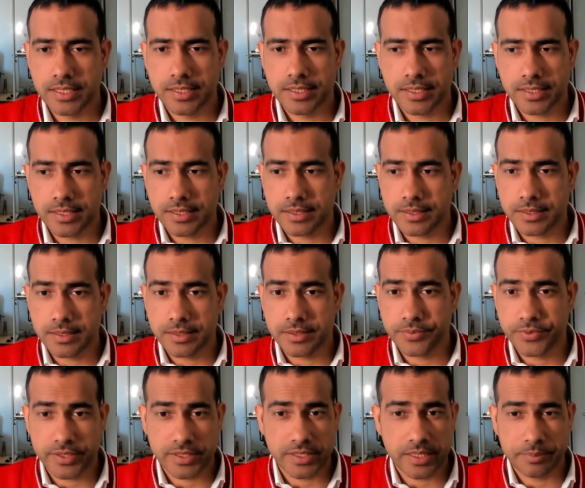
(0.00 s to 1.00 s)

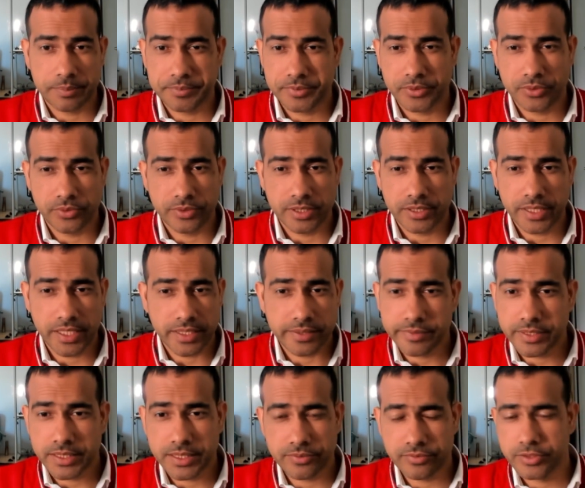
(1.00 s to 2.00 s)
For example, doing
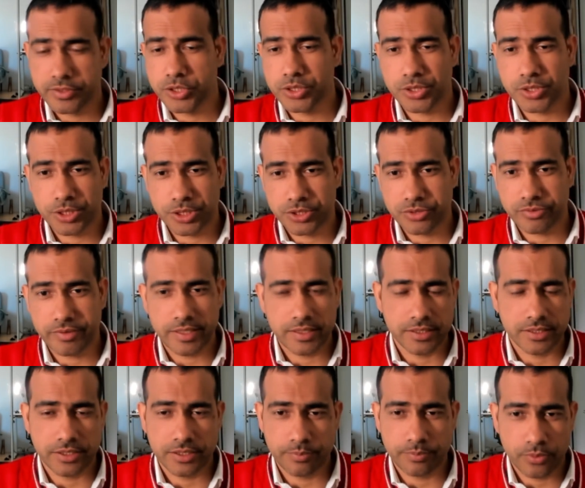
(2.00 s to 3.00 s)
derivative research,
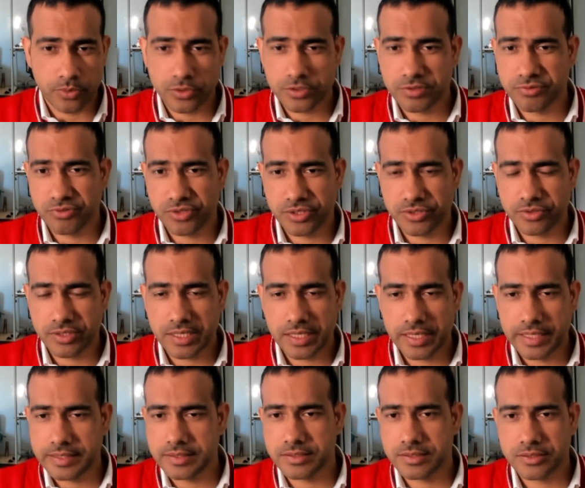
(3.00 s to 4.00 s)
writing reports for your
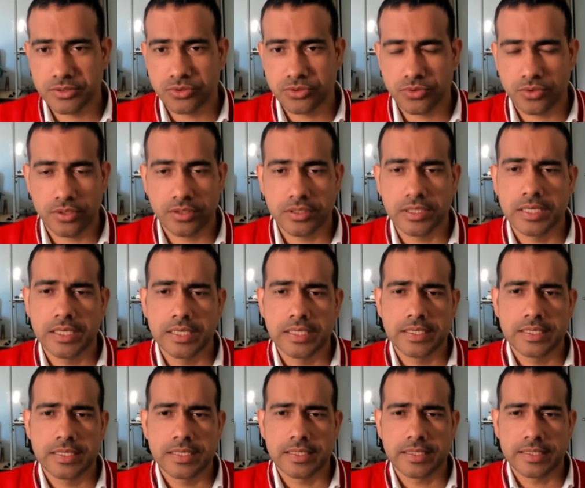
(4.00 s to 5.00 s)
clients, and so on.
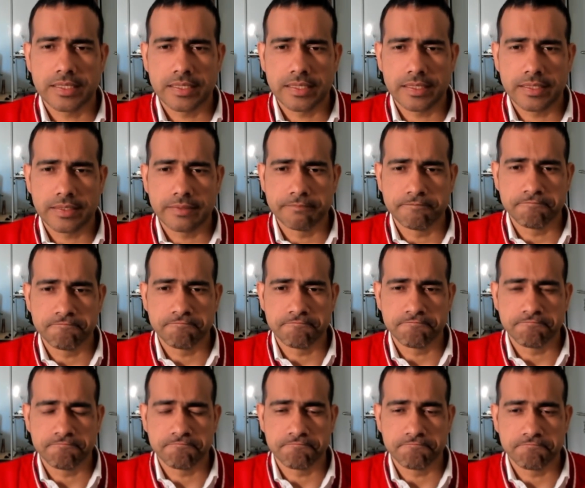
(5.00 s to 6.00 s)

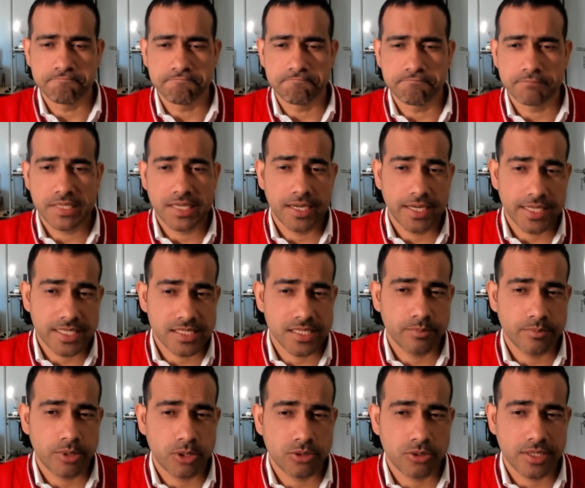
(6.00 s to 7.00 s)
But less
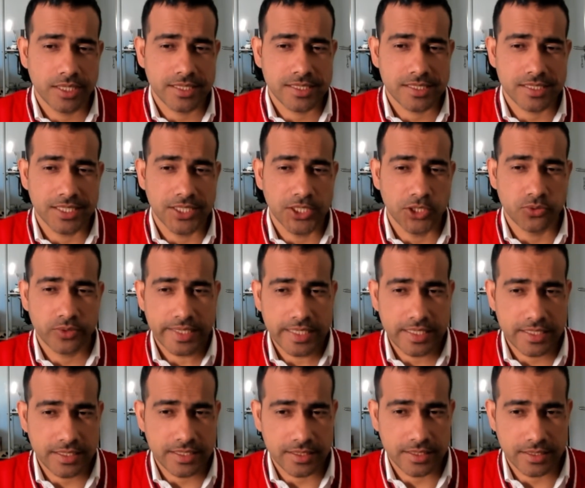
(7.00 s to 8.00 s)
about, let's say,
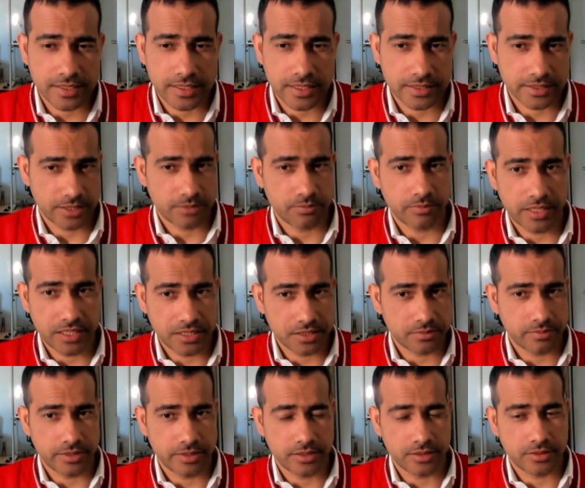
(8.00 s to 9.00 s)
trading and asset
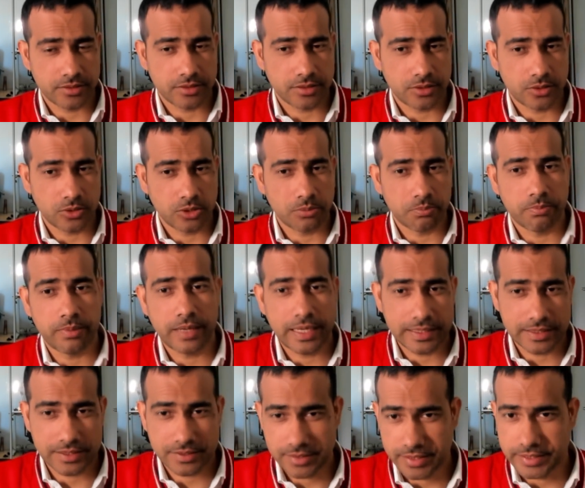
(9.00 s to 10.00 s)
management on the buy
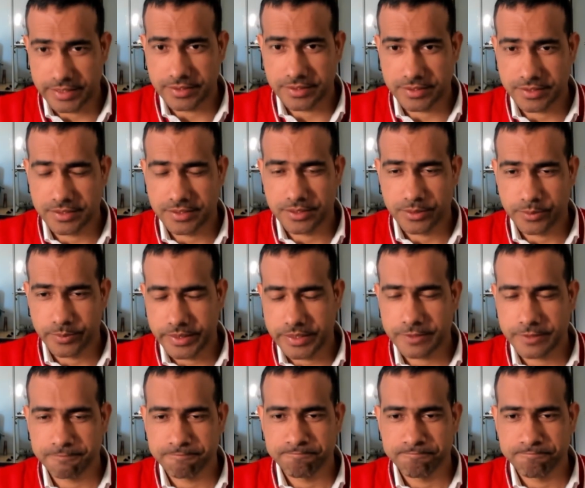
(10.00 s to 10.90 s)
side, right?